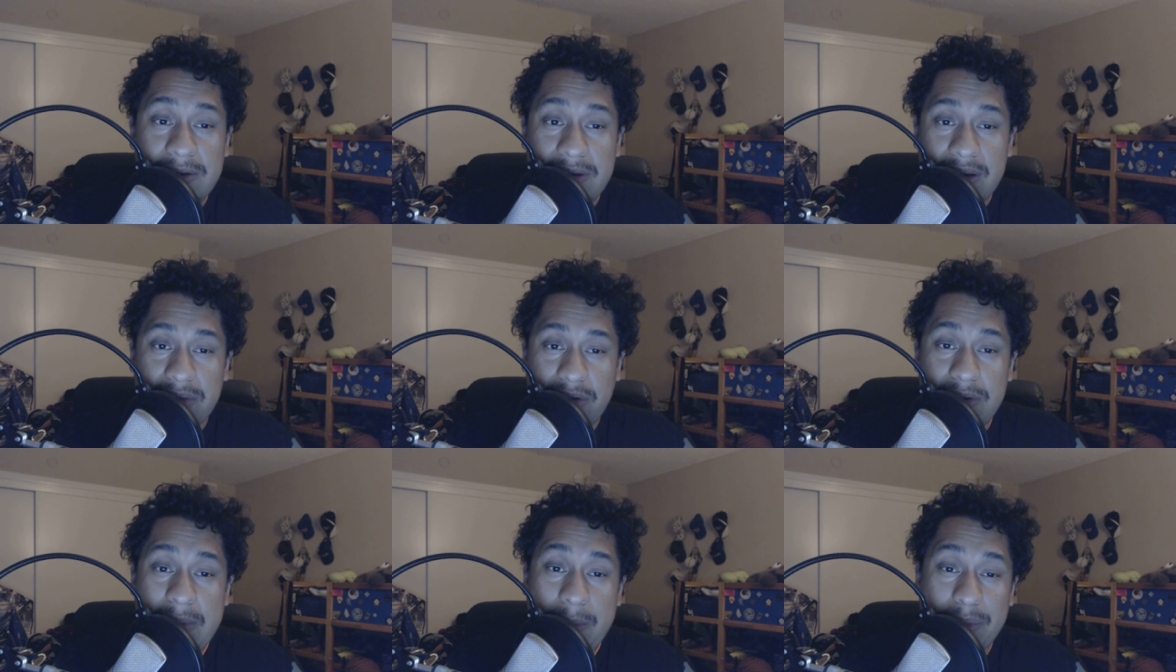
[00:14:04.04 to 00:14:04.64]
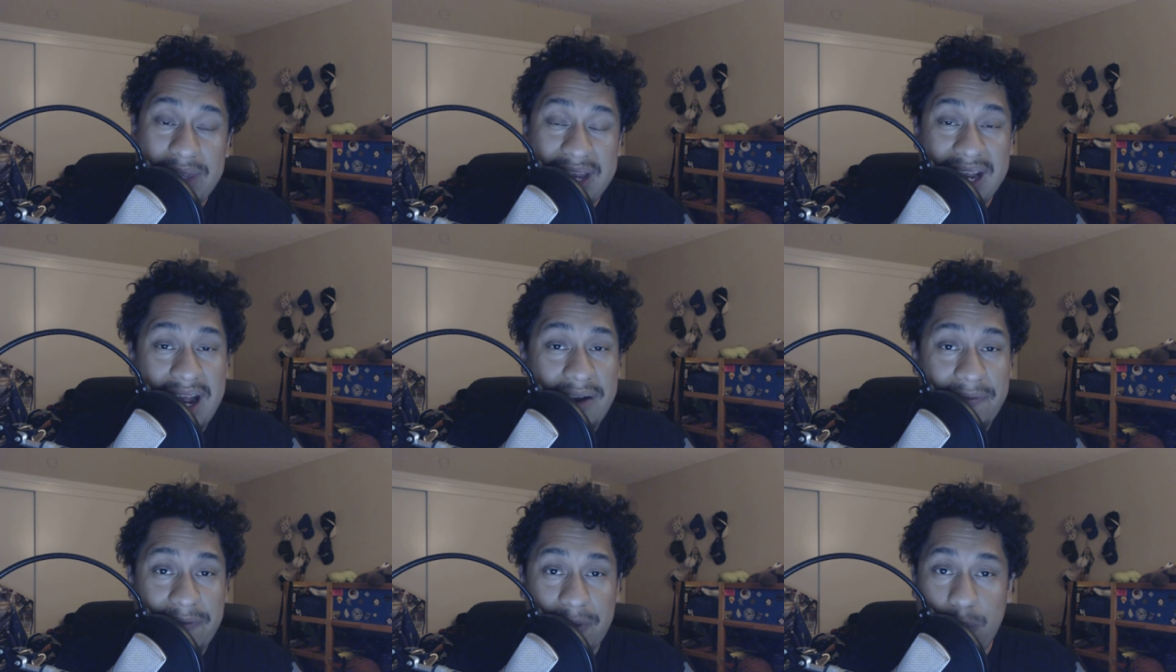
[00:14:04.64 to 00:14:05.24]
thirty, thirty people they
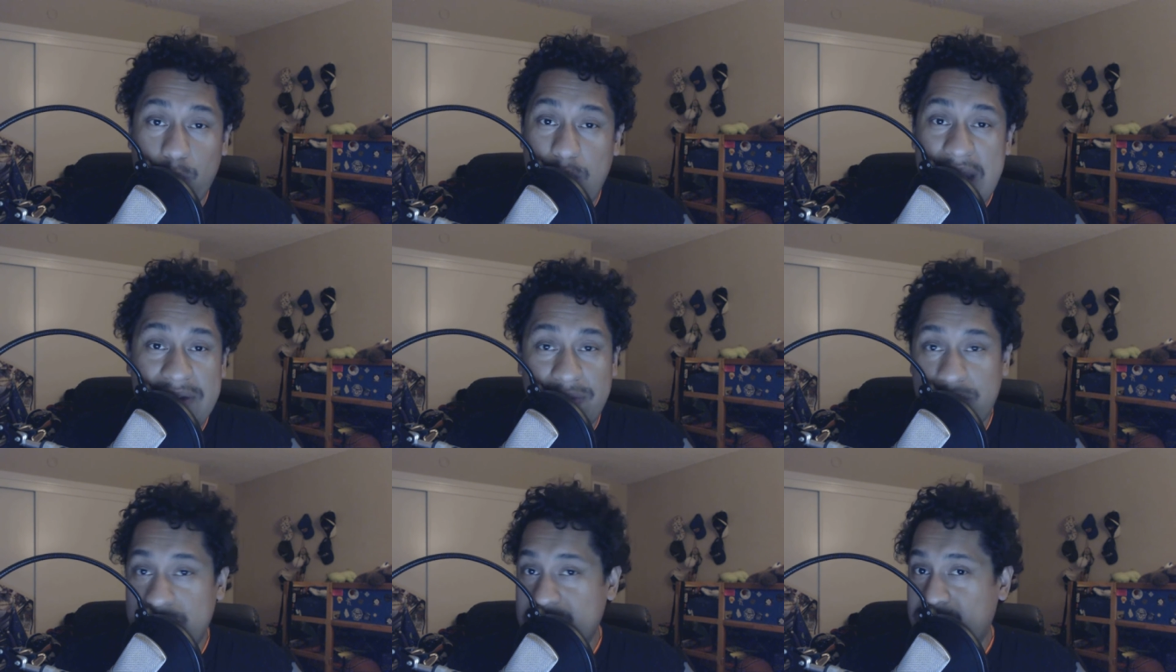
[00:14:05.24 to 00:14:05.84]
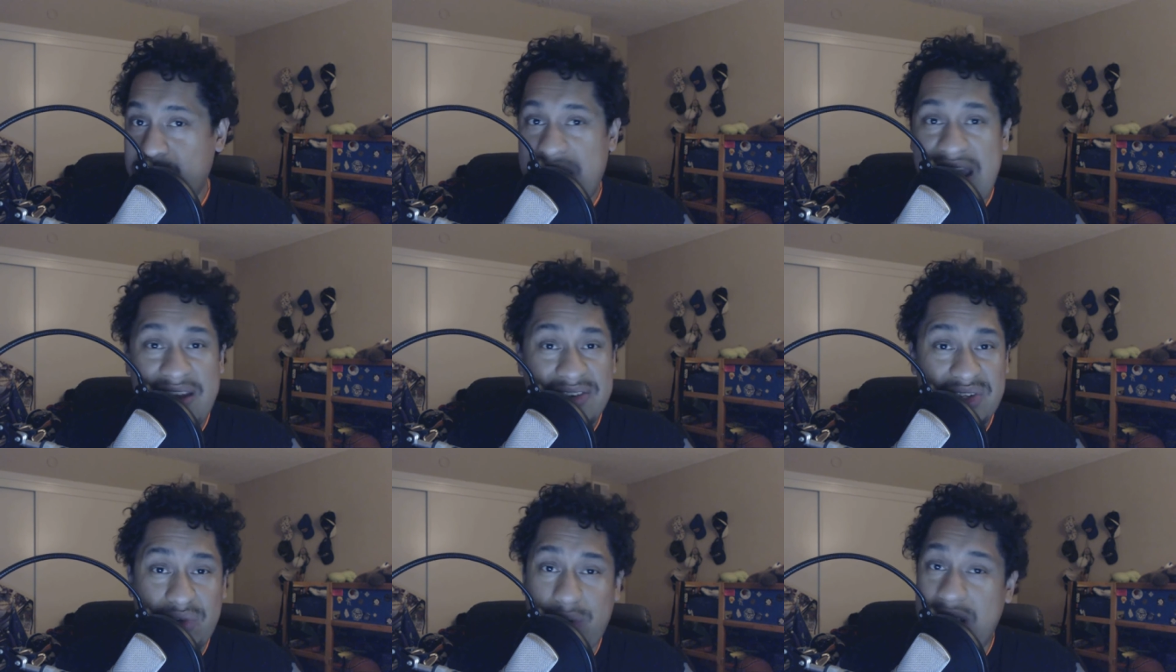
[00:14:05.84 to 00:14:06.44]
got from waivers,
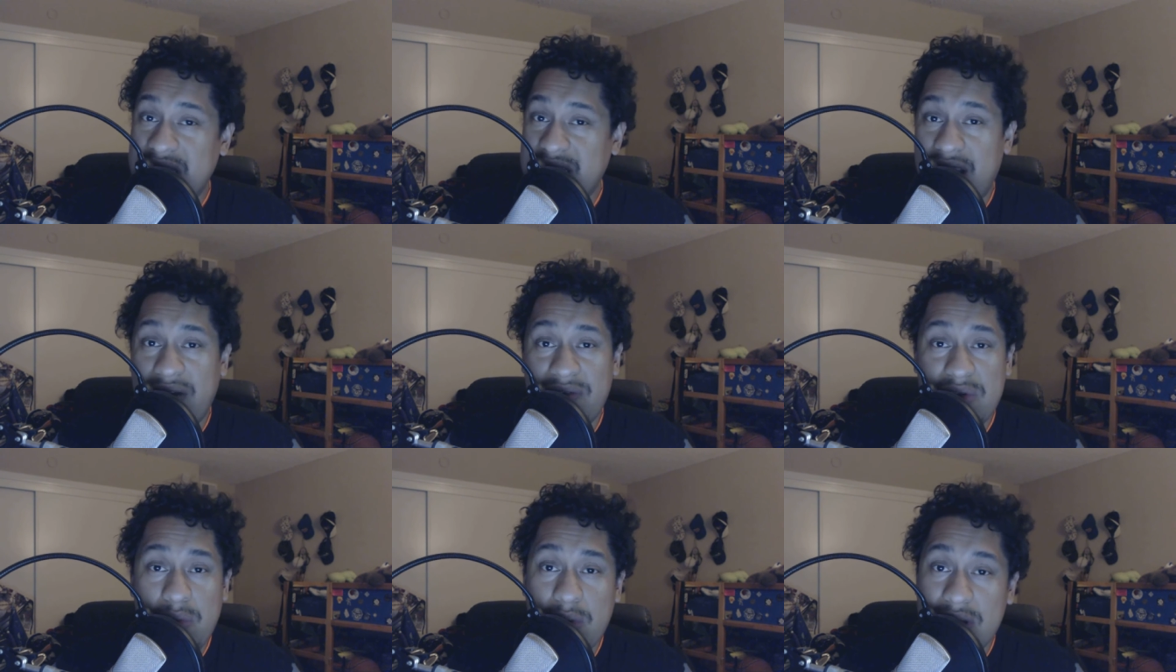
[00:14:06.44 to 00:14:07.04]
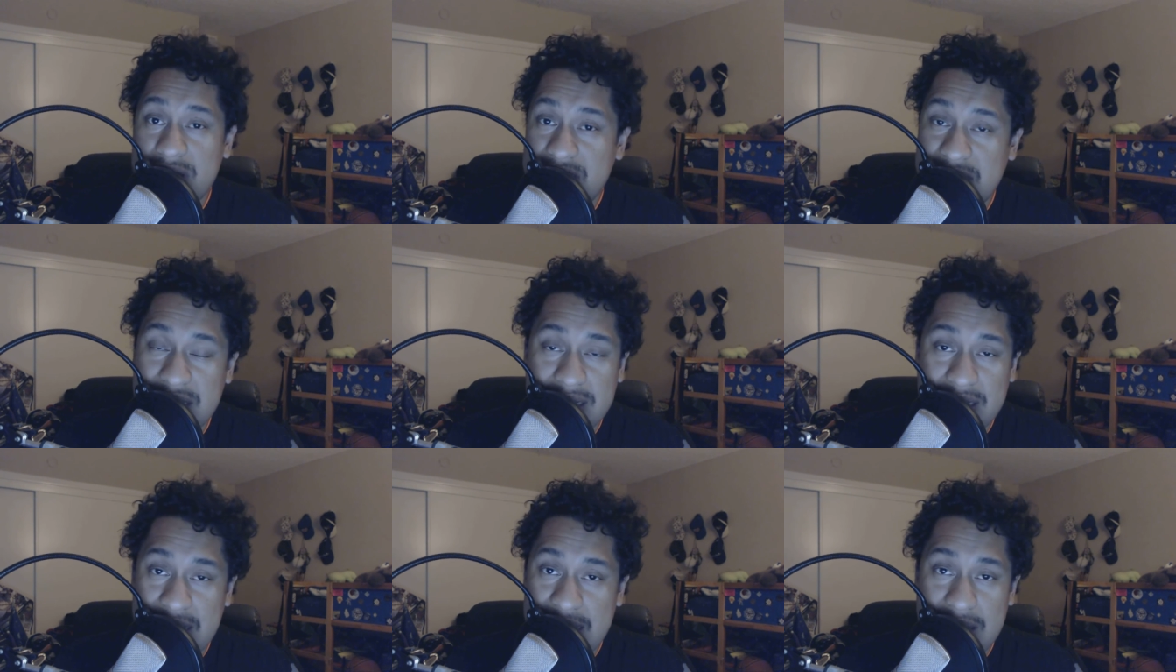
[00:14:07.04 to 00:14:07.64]
drafts, trades, however you want to
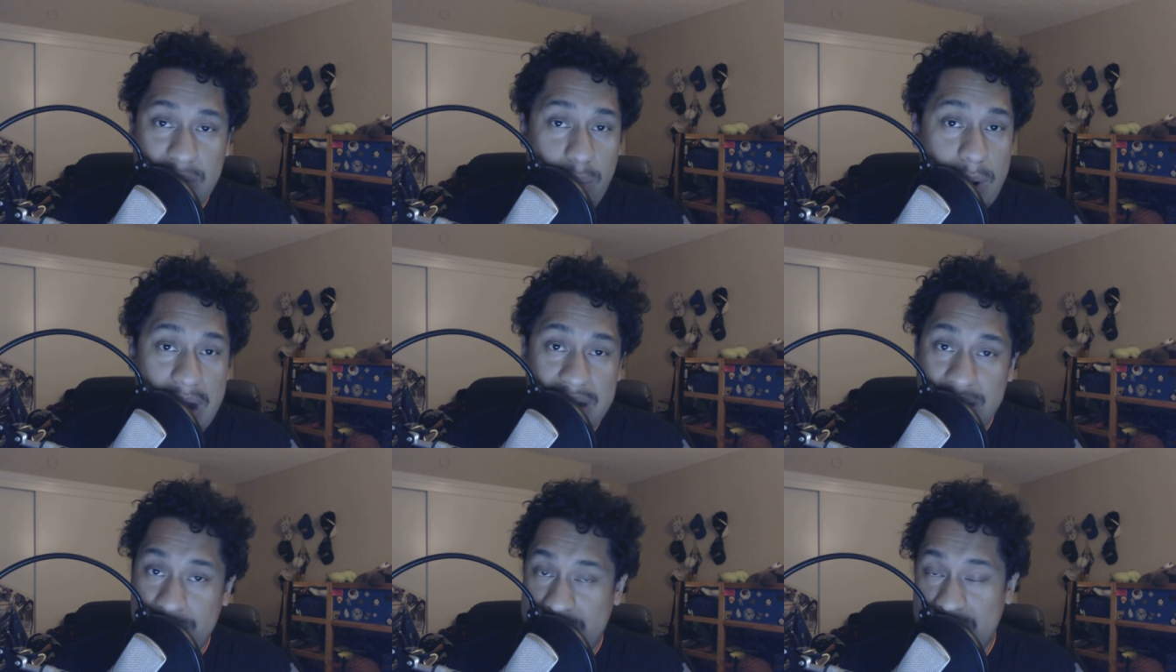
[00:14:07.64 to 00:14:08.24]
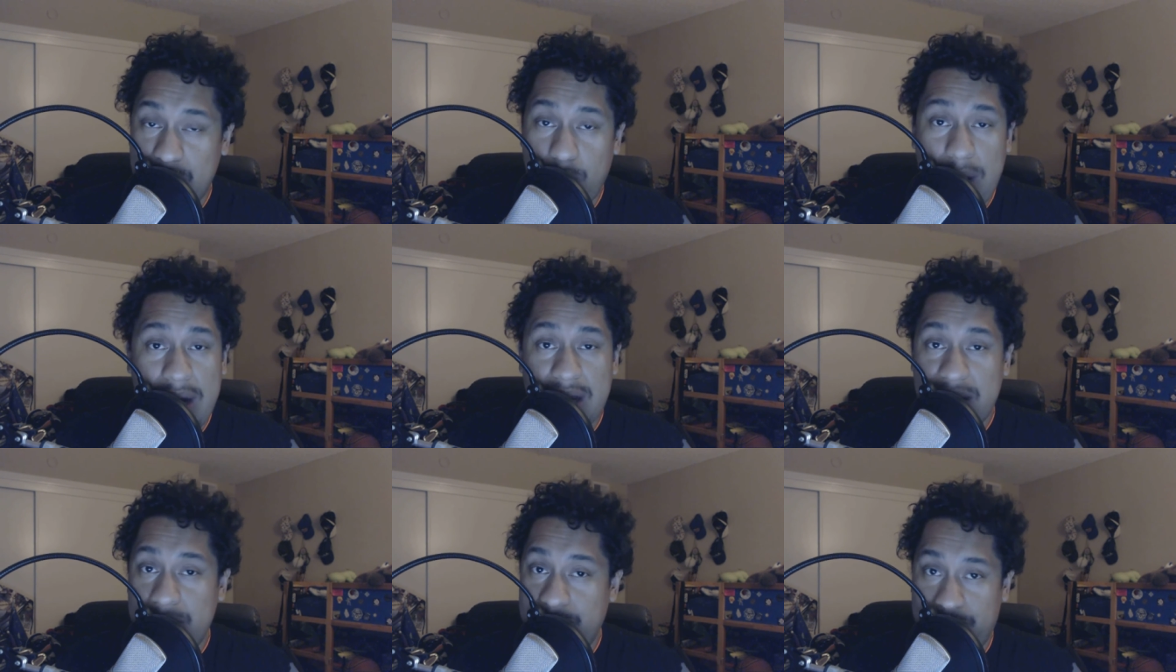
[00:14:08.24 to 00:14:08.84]
see that they acquired them. They
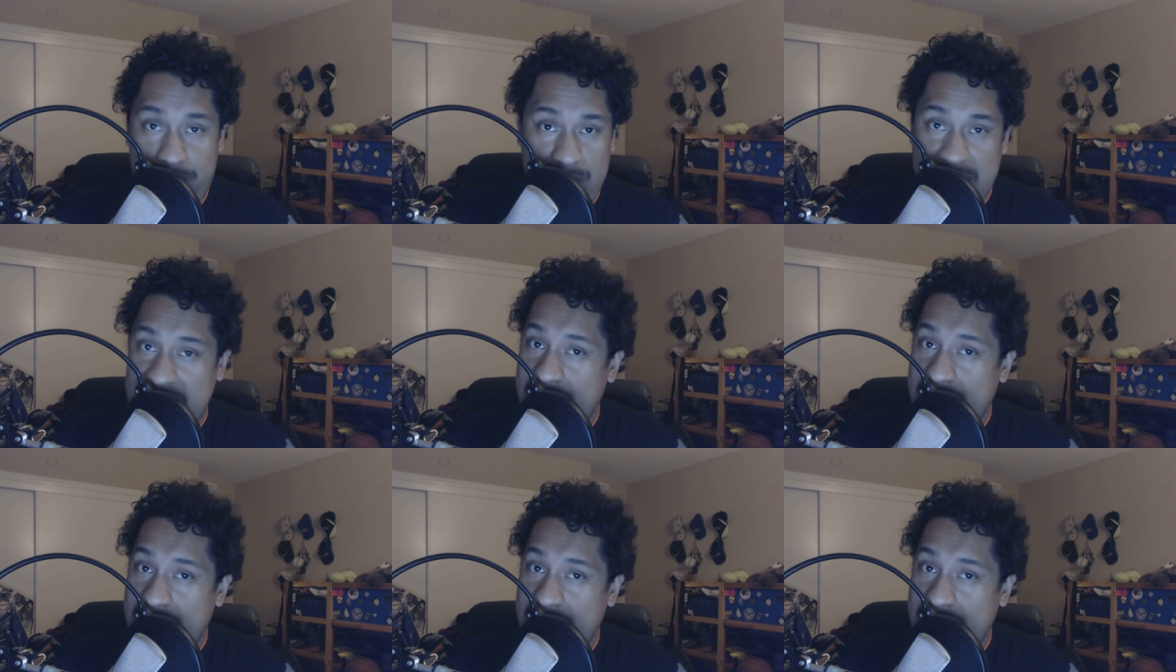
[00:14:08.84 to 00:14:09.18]
acquired them.